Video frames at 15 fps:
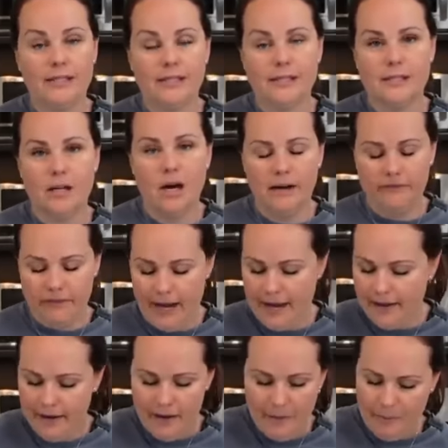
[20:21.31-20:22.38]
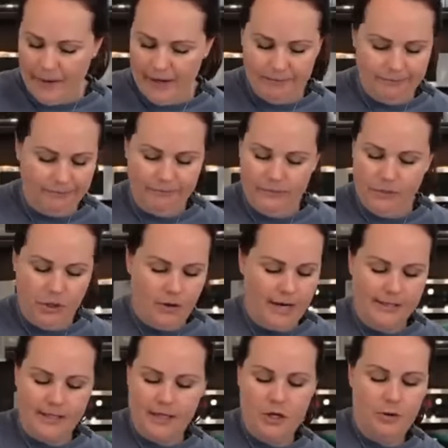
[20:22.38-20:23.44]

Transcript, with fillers: This is non-fat, but you guys